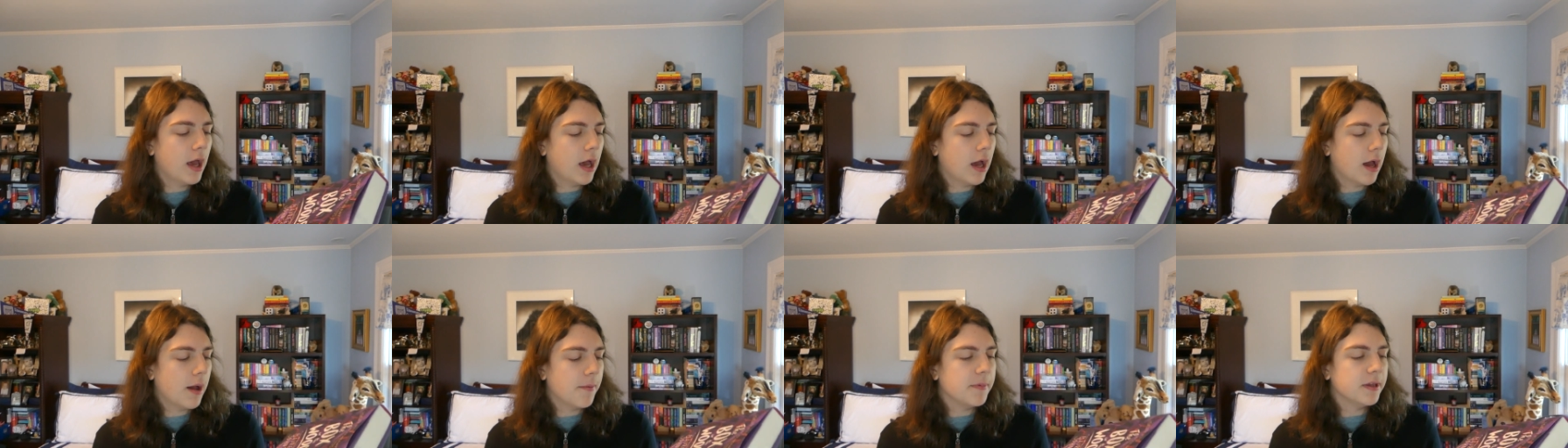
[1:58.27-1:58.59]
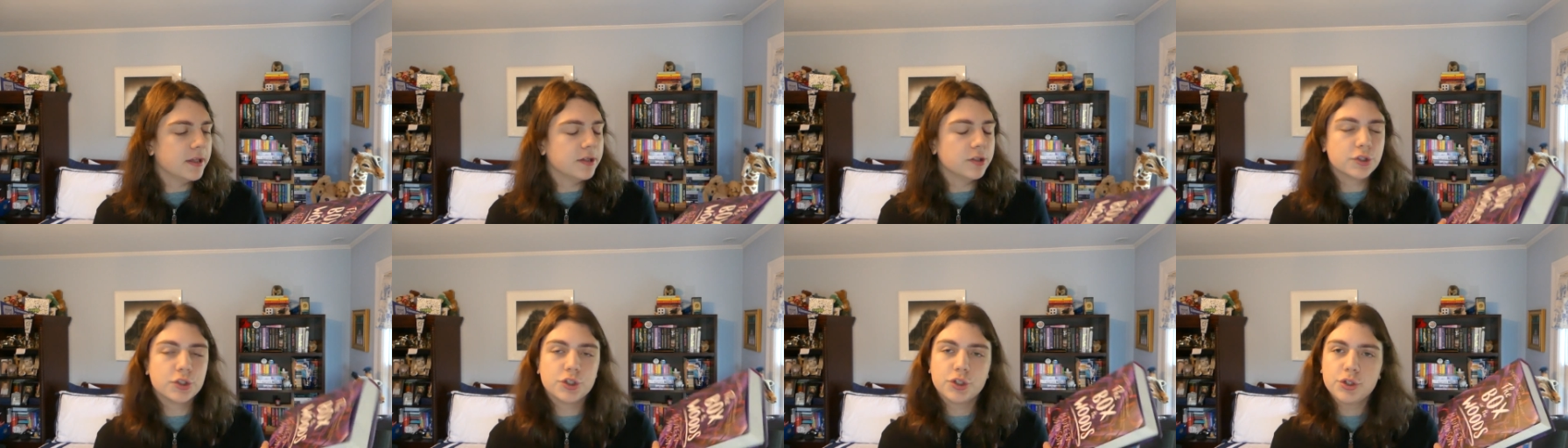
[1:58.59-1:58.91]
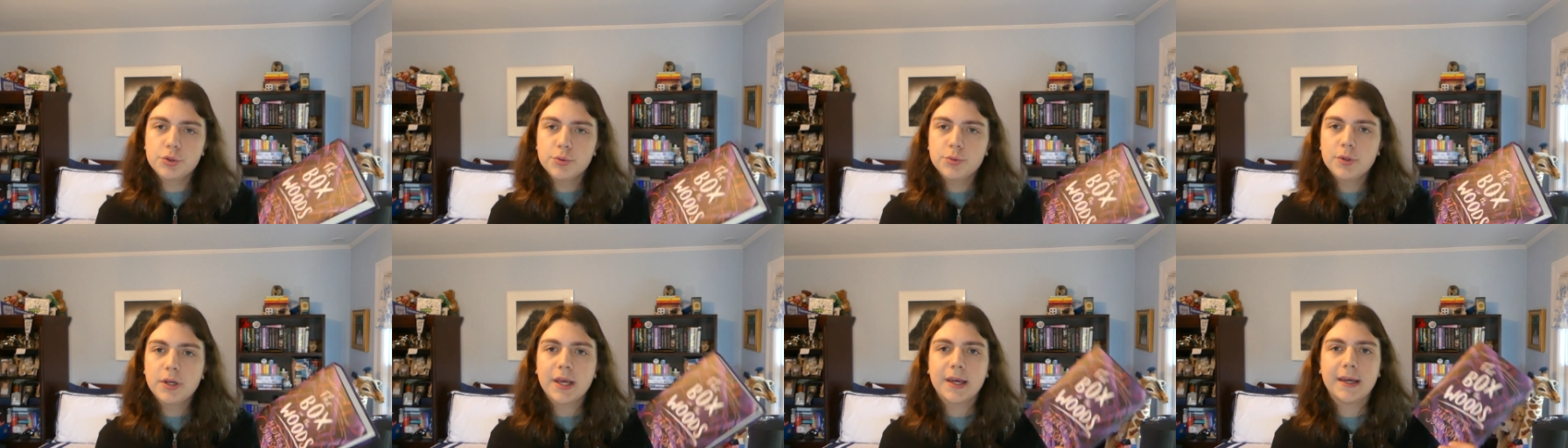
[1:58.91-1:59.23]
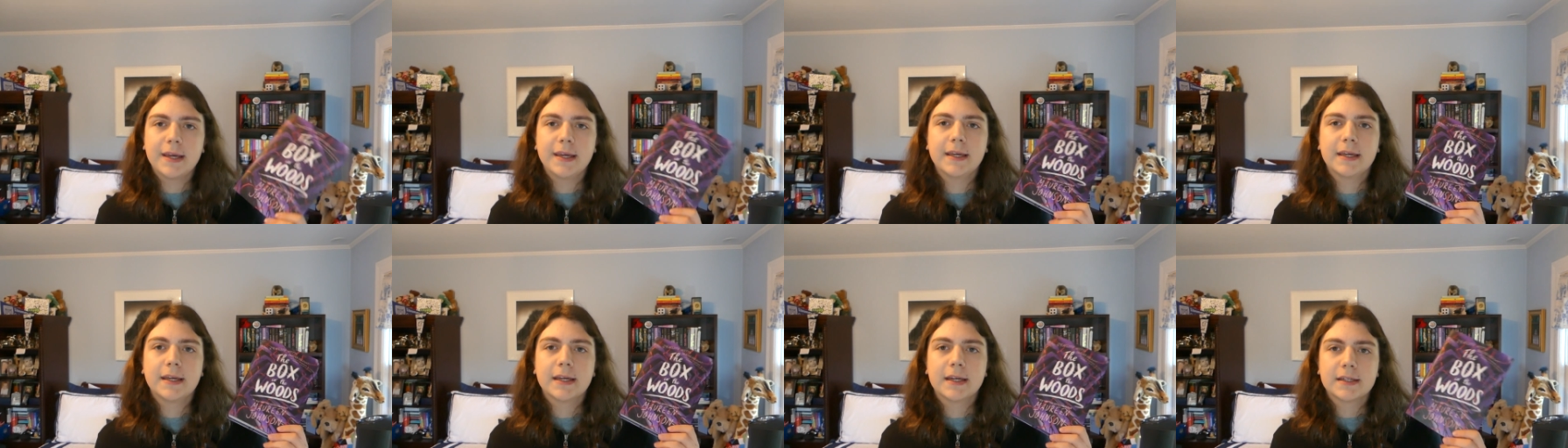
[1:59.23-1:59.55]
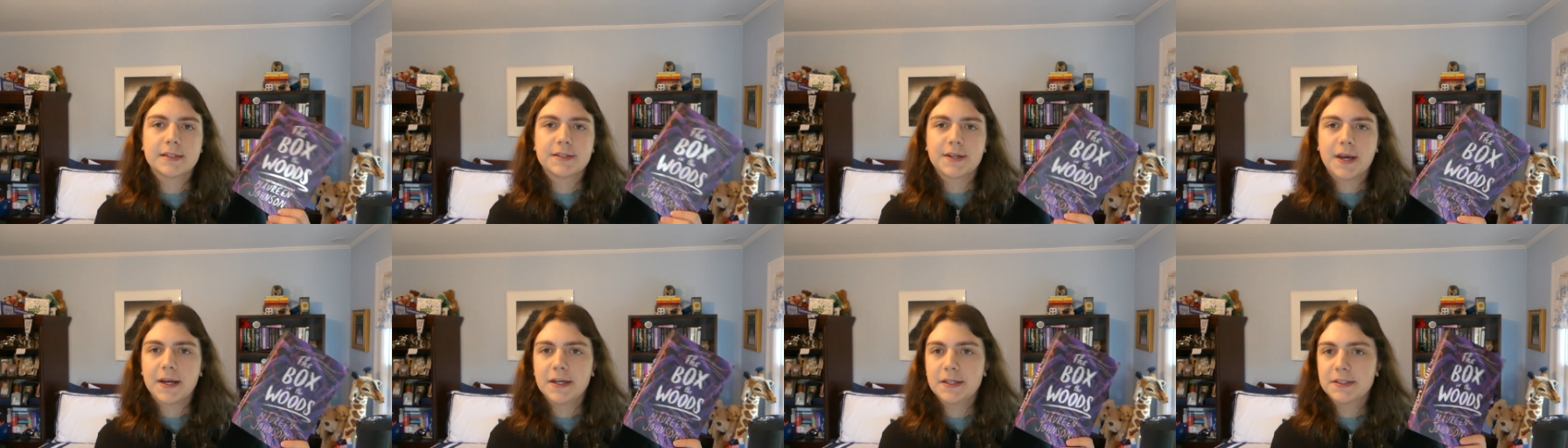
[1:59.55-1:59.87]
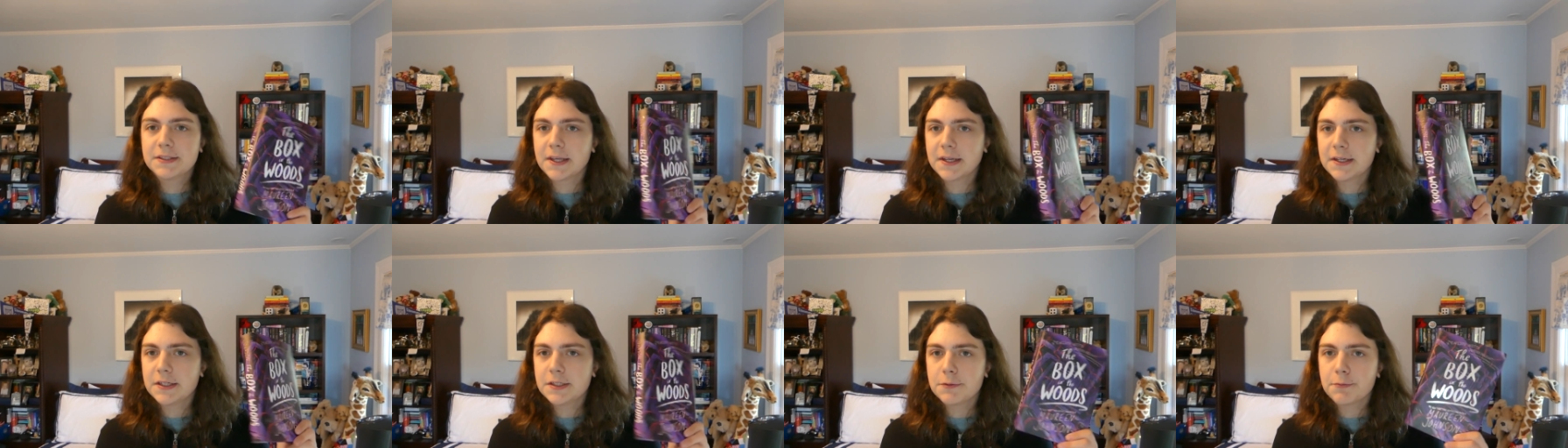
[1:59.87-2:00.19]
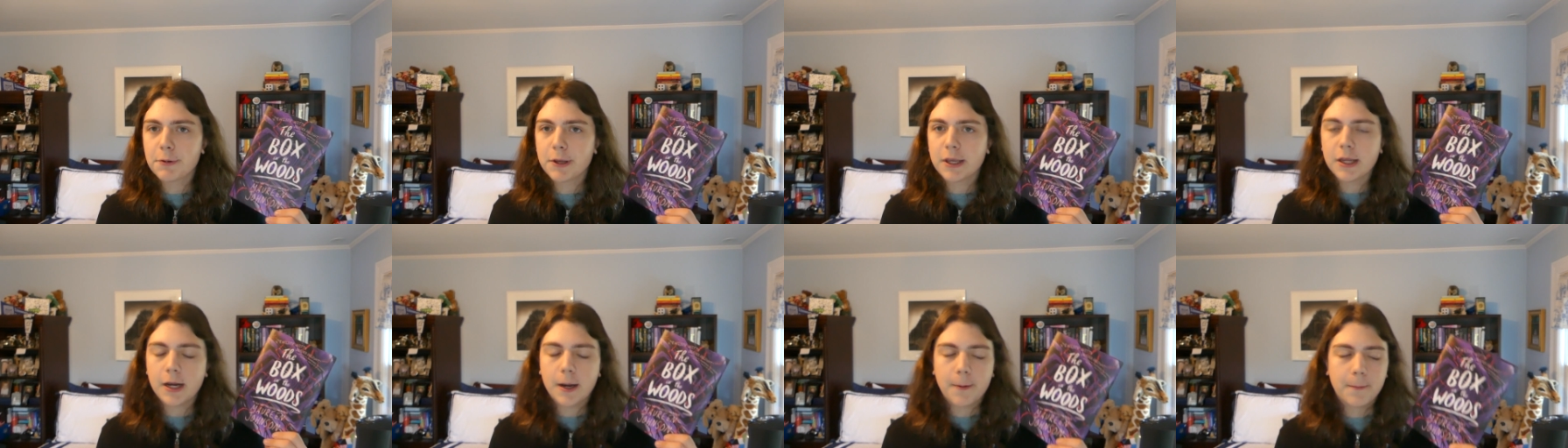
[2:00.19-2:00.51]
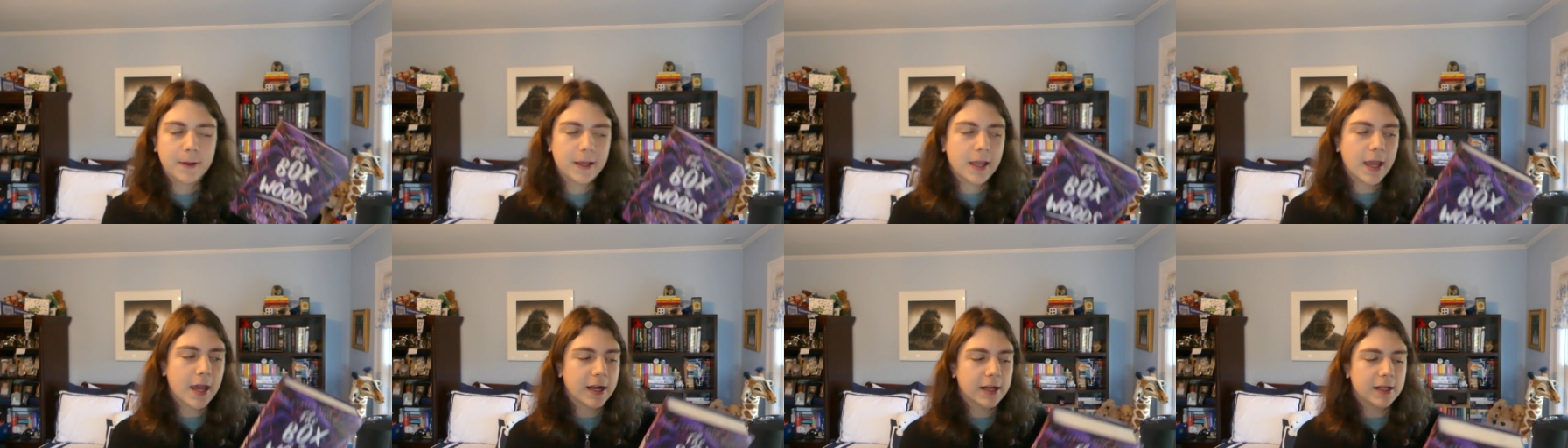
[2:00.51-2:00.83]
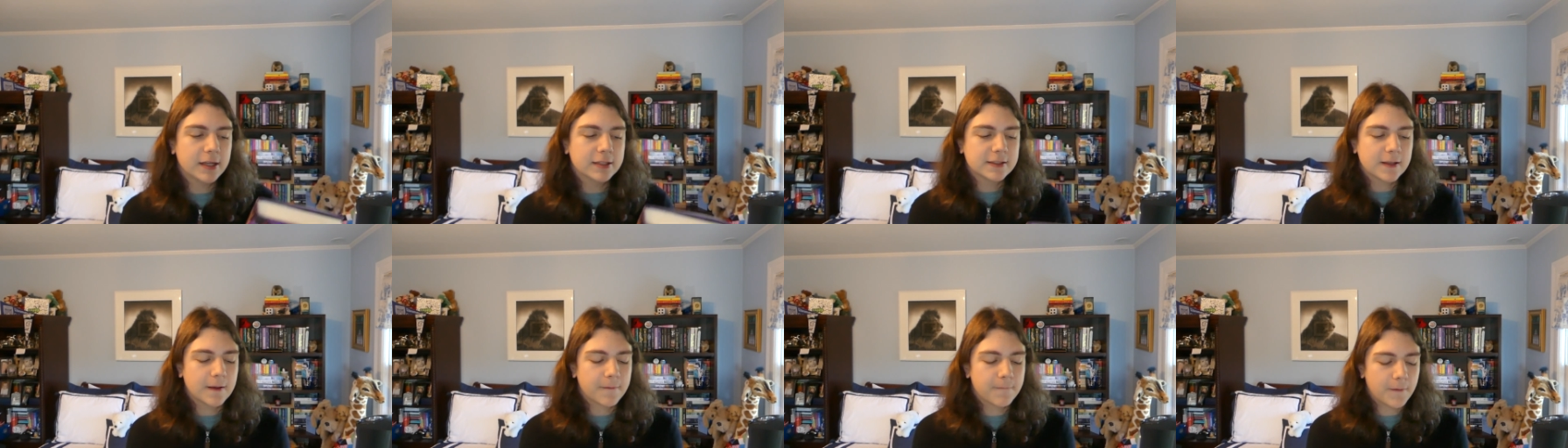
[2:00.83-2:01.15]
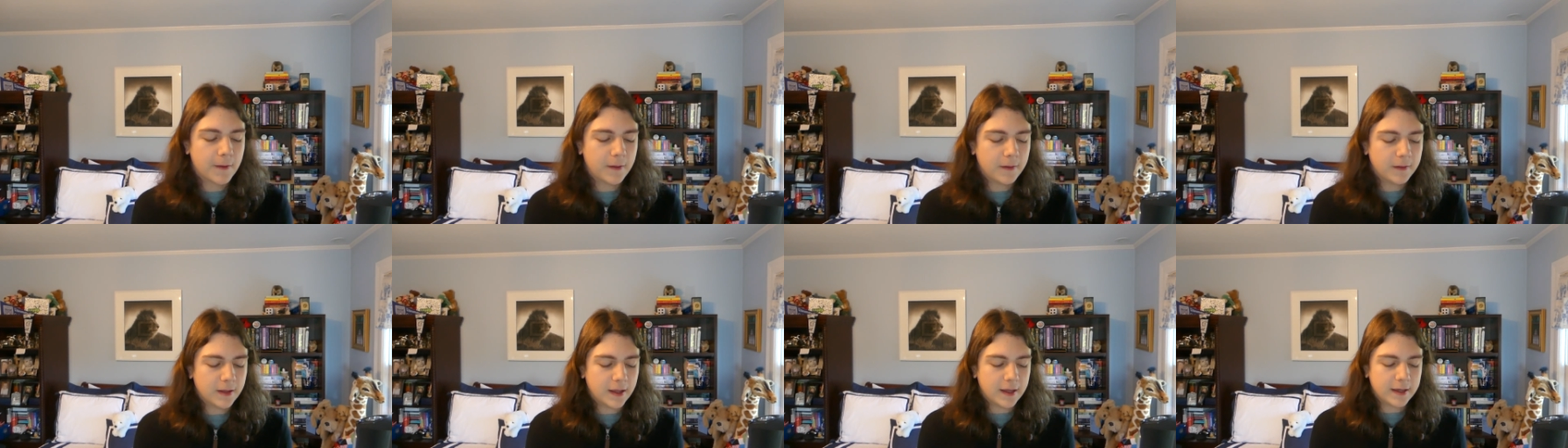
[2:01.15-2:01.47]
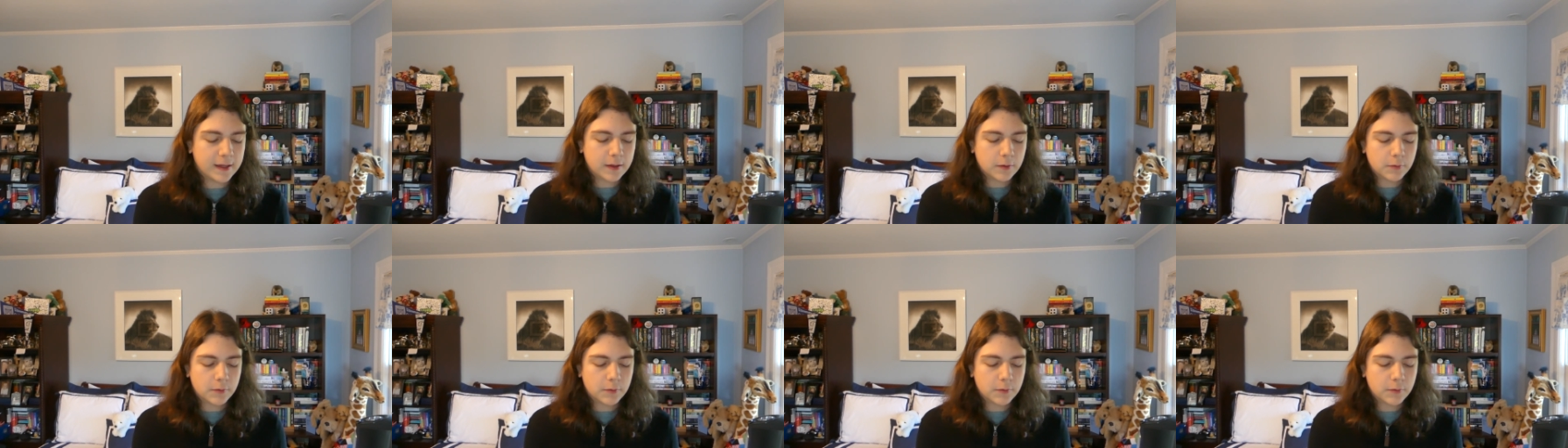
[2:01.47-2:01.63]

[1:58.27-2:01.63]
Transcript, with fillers: Um, in June, and I decided to pick it up again because I felt like